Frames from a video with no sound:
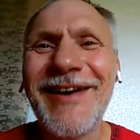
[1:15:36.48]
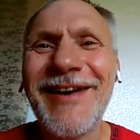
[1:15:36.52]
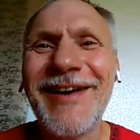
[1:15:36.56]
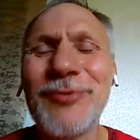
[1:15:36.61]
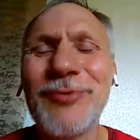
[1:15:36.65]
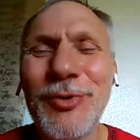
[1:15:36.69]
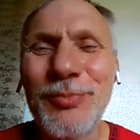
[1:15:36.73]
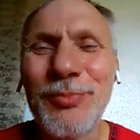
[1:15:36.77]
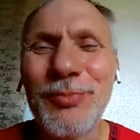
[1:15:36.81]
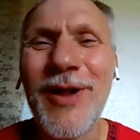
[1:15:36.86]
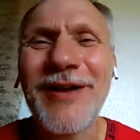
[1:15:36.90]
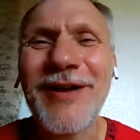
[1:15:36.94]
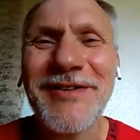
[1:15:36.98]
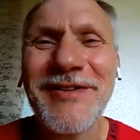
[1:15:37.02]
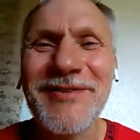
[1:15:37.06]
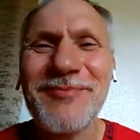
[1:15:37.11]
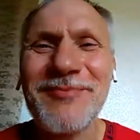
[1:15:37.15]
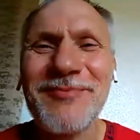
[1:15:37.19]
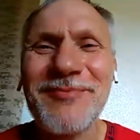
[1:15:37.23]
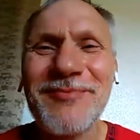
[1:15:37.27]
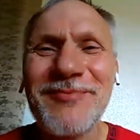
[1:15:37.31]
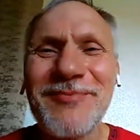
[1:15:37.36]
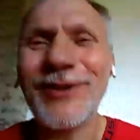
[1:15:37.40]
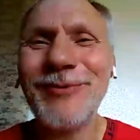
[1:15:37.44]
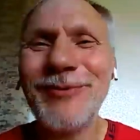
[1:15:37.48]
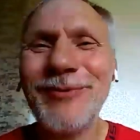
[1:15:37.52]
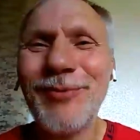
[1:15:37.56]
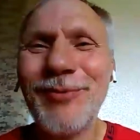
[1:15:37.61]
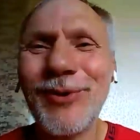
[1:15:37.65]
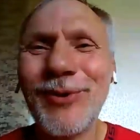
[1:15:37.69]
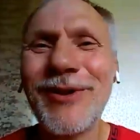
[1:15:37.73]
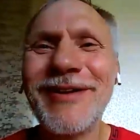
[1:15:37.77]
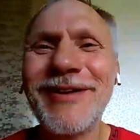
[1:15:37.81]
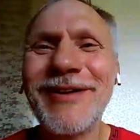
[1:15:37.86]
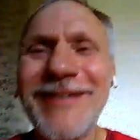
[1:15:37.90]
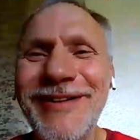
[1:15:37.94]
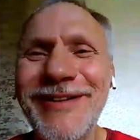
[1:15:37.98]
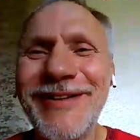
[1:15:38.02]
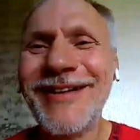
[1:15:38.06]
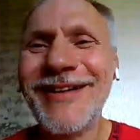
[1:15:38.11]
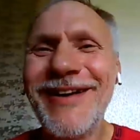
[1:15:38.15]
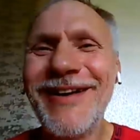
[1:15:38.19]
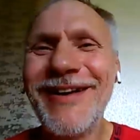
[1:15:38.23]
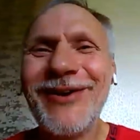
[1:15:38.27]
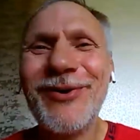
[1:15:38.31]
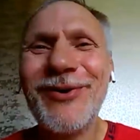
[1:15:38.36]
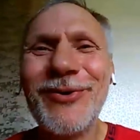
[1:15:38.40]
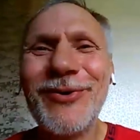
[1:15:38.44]
have to practice more and more, and
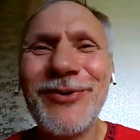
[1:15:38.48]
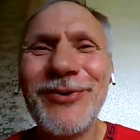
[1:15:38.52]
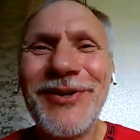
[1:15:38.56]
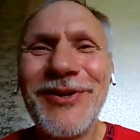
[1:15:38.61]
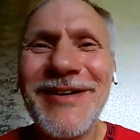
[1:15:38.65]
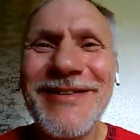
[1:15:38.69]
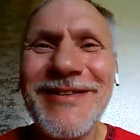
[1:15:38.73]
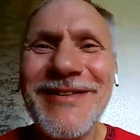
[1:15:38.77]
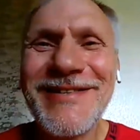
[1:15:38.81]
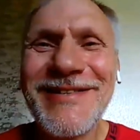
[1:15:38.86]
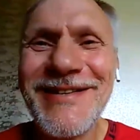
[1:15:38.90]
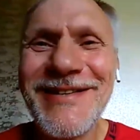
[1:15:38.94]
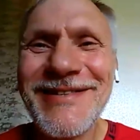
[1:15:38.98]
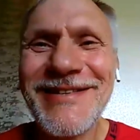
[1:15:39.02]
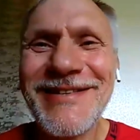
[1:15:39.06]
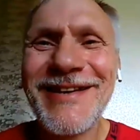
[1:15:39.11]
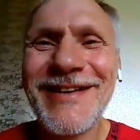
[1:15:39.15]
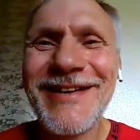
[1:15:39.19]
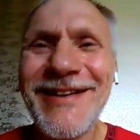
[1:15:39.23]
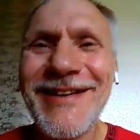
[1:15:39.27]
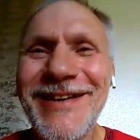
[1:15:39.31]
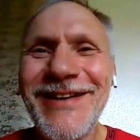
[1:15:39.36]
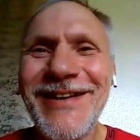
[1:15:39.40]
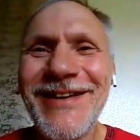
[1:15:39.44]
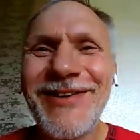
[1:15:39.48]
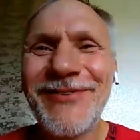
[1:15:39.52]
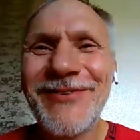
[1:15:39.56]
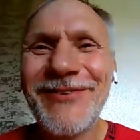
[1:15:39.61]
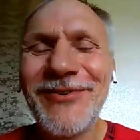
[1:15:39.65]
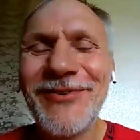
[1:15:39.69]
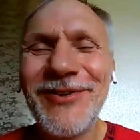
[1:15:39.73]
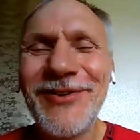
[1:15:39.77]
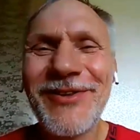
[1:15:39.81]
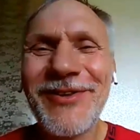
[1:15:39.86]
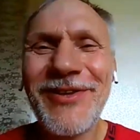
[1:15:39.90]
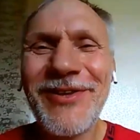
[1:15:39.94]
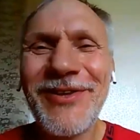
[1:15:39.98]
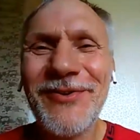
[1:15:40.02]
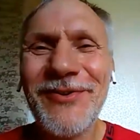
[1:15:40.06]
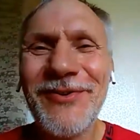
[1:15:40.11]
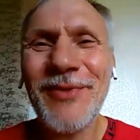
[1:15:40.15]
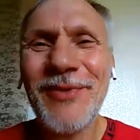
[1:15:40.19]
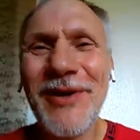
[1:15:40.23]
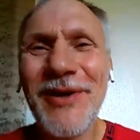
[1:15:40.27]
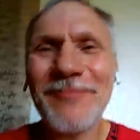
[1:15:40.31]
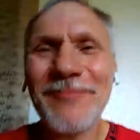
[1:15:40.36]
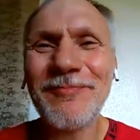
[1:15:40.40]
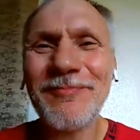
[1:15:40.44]
only this will give
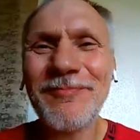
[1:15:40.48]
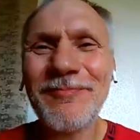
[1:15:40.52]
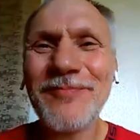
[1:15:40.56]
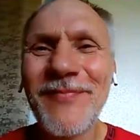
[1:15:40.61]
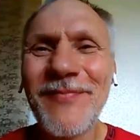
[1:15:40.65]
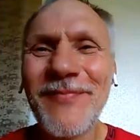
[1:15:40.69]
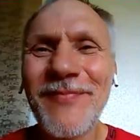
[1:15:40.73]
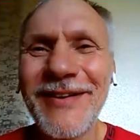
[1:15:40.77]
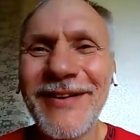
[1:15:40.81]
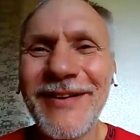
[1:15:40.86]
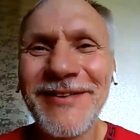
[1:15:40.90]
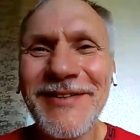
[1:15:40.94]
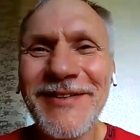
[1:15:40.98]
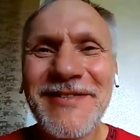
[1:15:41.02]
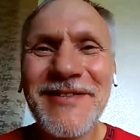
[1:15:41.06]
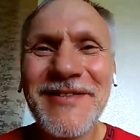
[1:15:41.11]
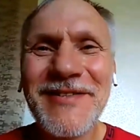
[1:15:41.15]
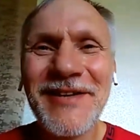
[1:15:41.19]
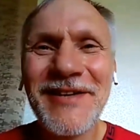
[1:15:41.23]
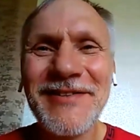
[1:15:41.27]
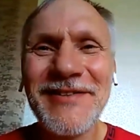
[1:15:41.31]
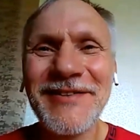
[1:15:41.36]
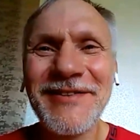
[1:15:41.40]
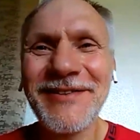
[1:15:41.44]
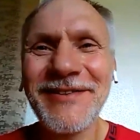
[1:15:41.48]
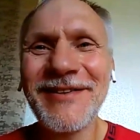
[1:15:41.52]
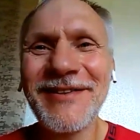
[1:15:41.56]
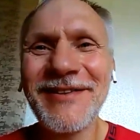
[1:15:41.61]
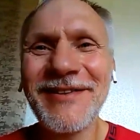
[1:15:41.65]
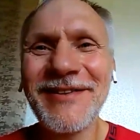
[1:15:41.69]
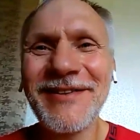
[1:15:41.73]
me understanding.